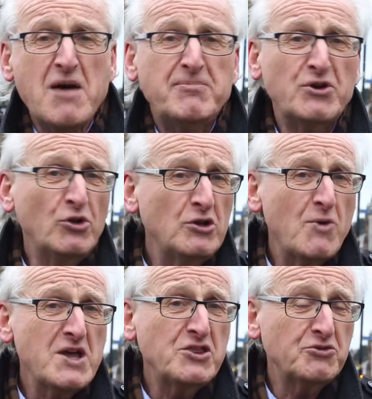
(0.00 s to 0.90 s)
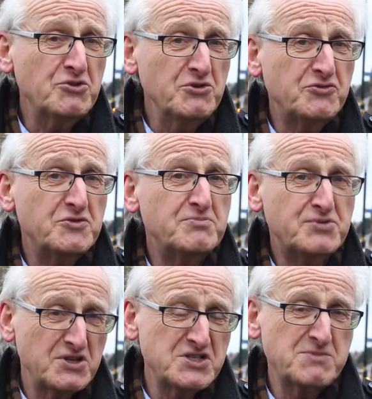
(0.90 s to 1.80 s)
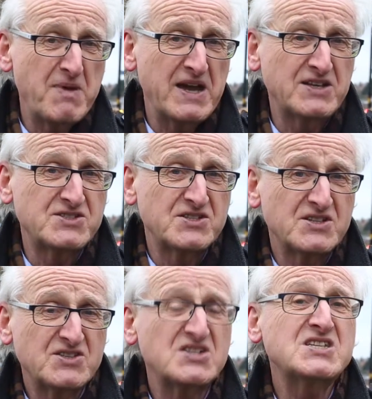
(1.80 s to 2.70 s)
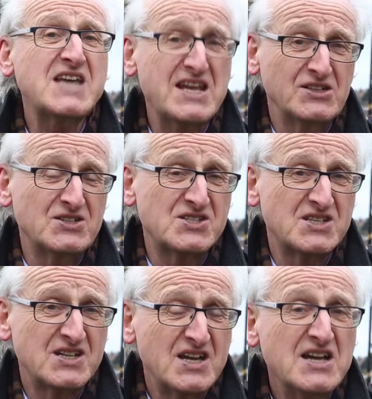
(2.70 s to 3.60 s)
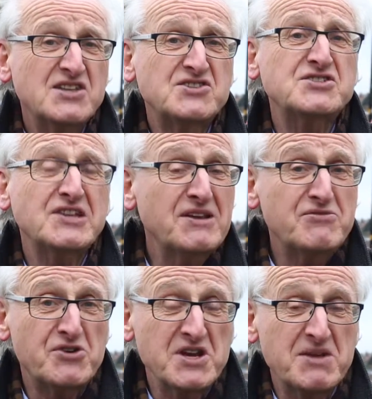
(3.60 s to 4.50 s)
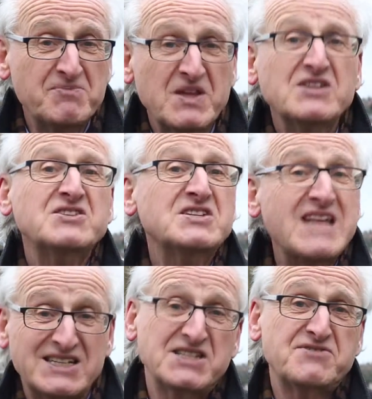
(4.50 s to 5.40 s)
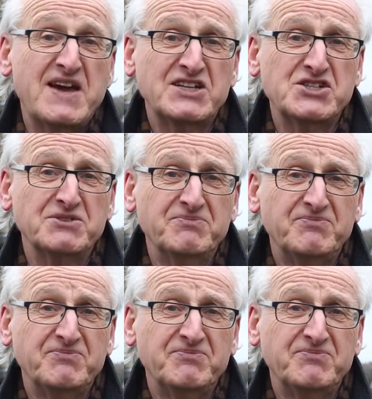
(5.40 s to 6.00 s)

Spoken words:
but all the way through from prospect to sales to delivery to satisfaction.